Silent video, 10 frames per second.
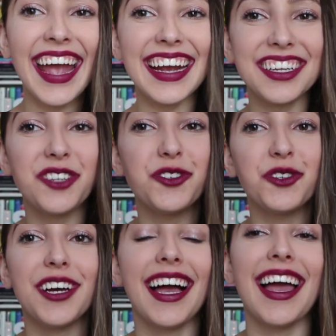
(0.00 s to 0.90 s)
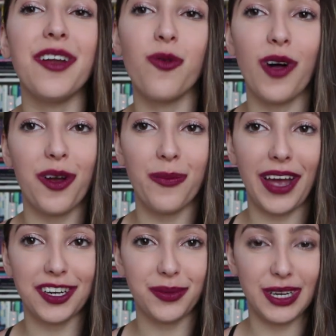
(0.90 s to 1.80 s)
Hey guys, it's Julia and welcome
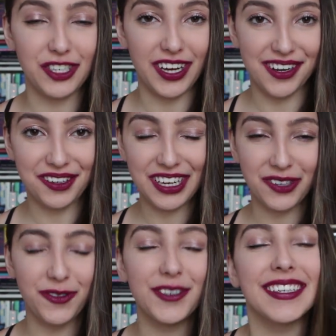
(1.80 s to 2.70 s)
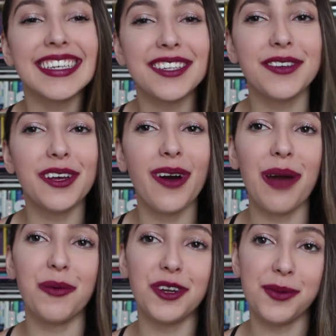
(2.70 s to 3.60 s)
back to my channel. And for today's video,
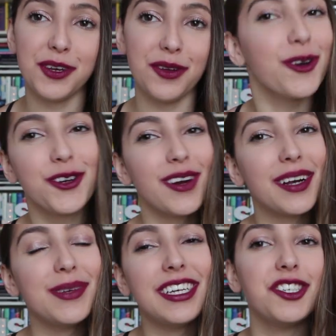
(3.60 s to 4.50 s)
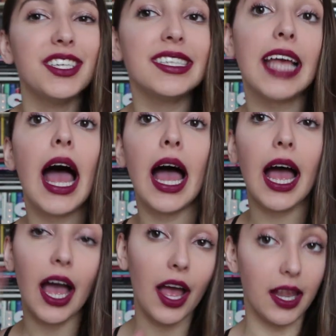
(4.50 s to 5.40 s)
I'm going to be doing poetry recommendations
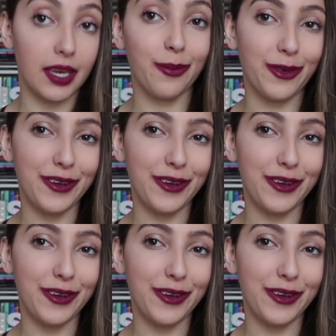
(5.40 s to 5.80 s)
number